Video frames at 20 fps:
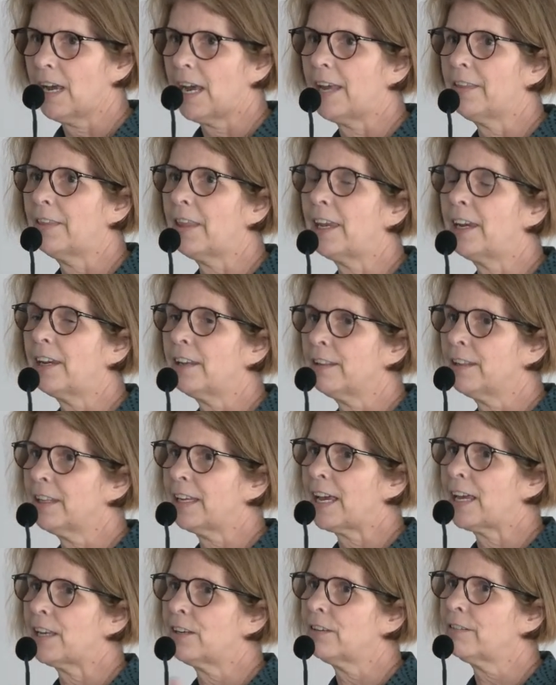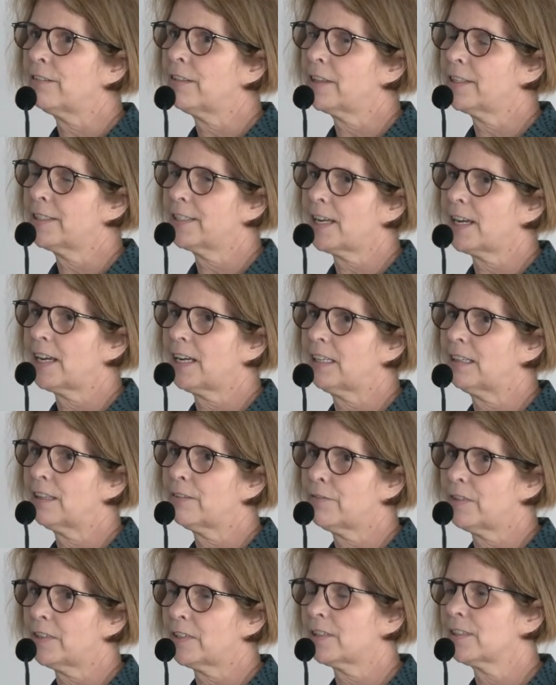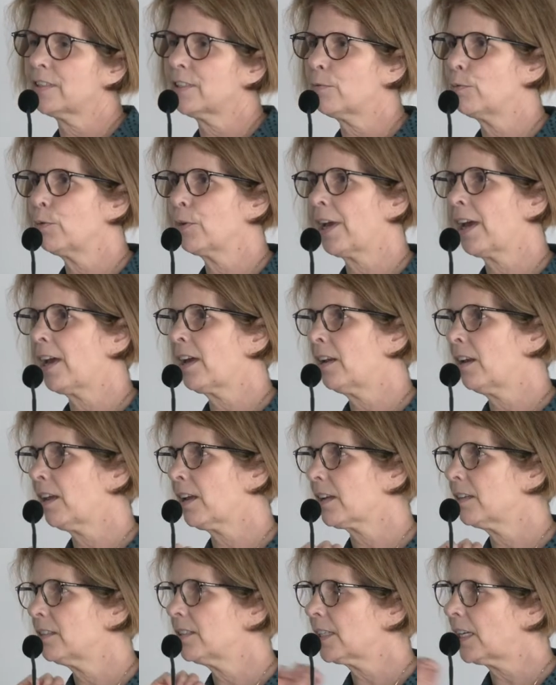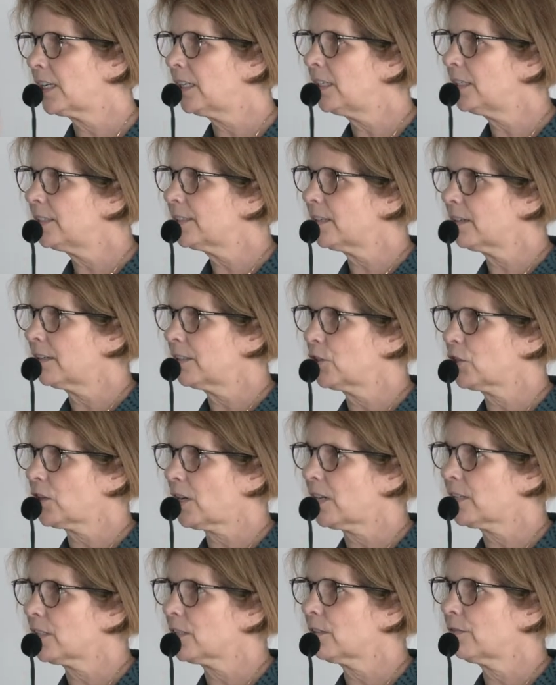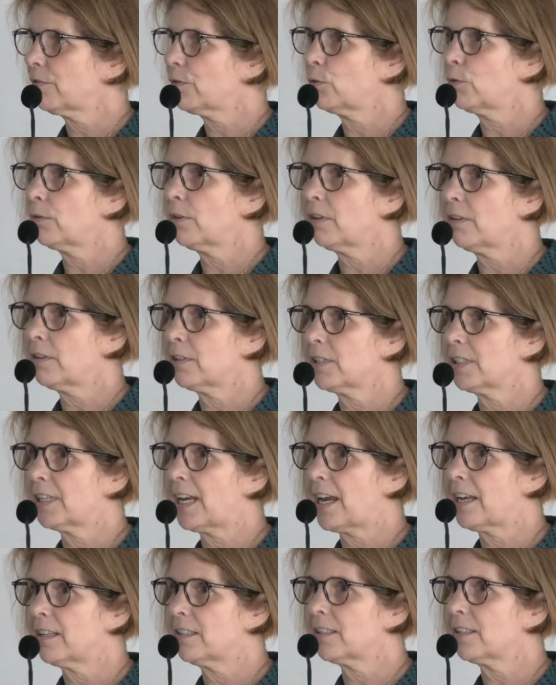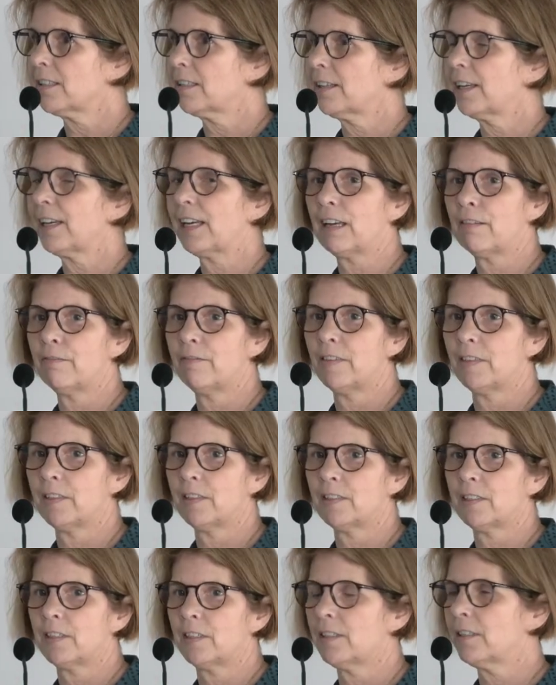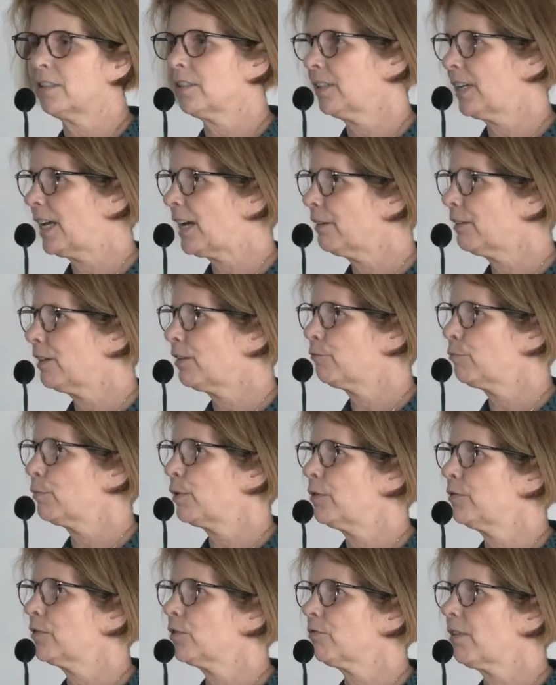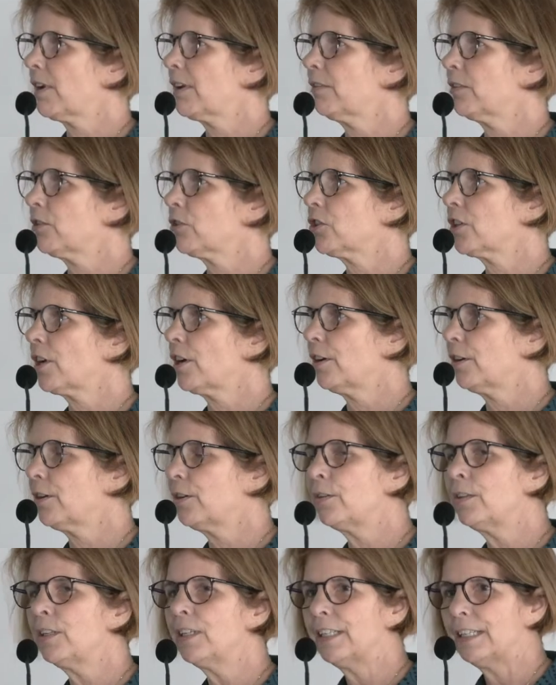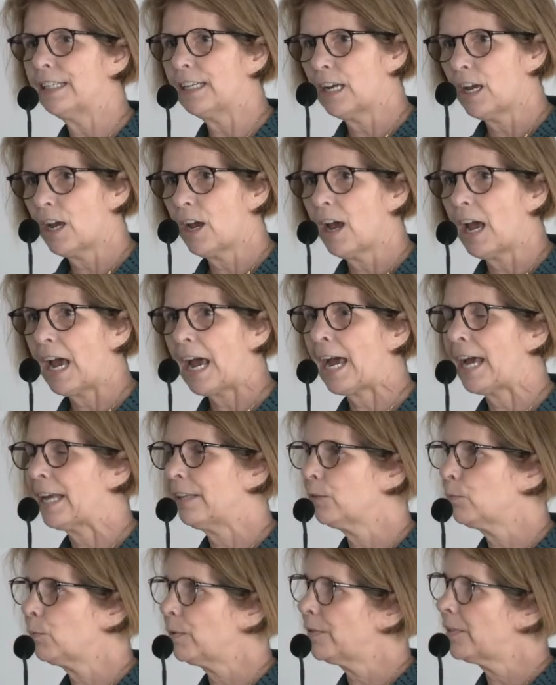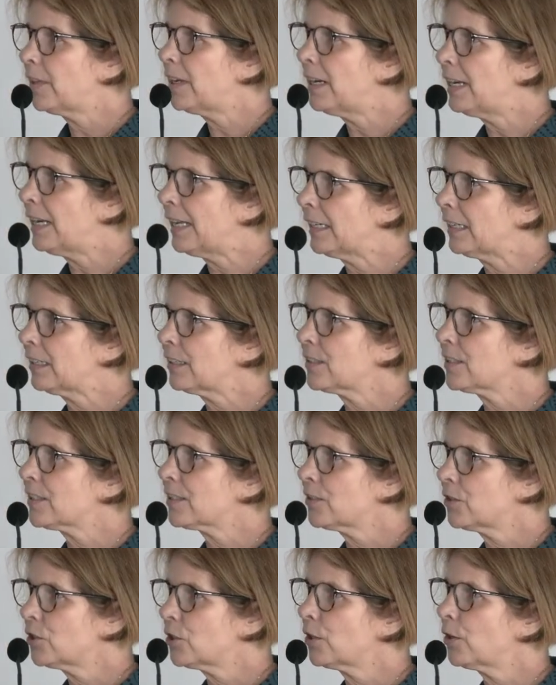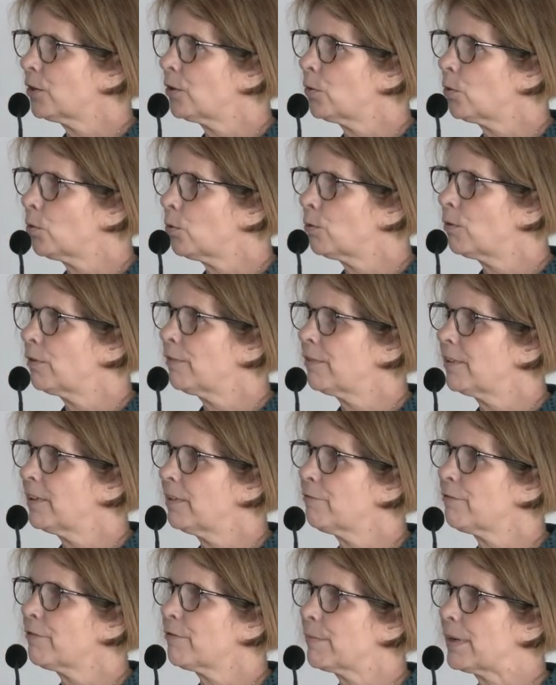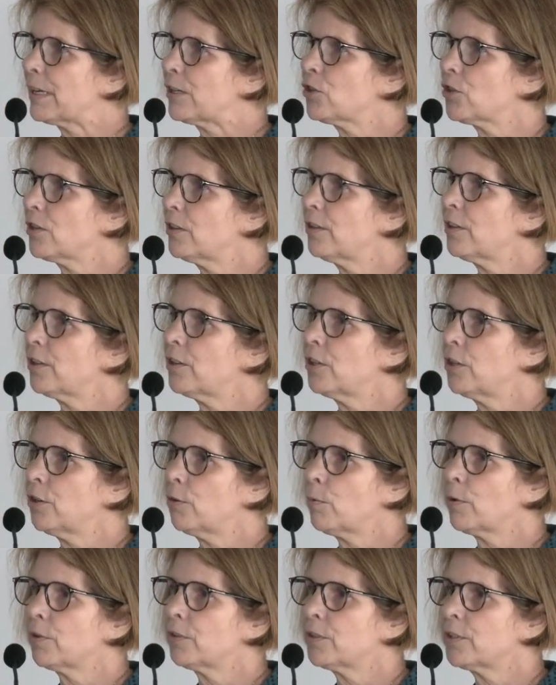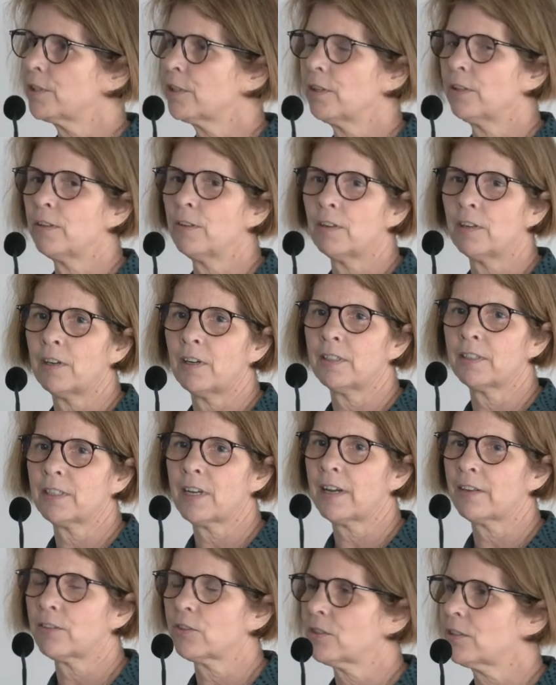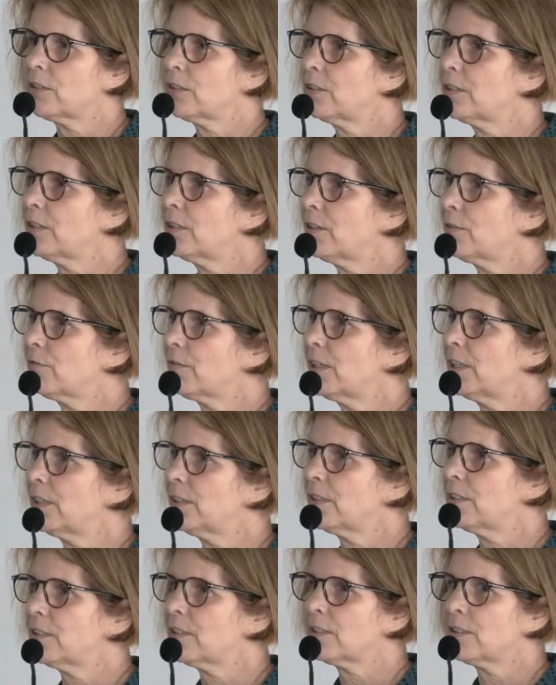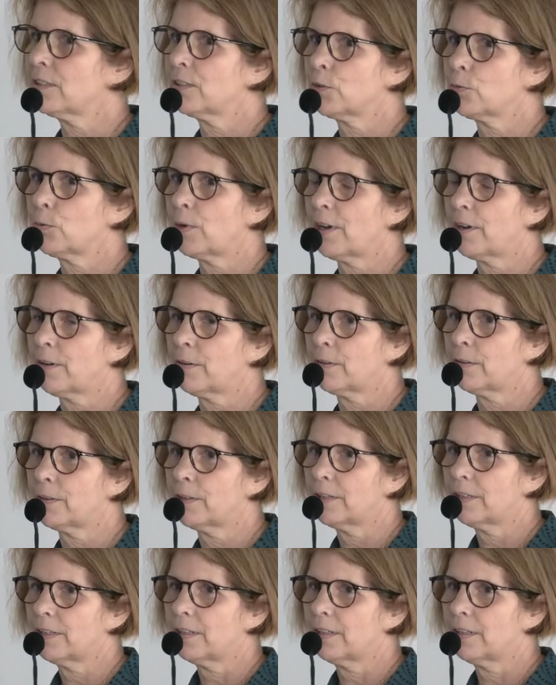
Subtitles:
And then at the end of the day, the visitor will get like a daily digest of all of the stands that they have visited and how they've moved around the show, and with the links to all of the information that you want to attach to the readers as well.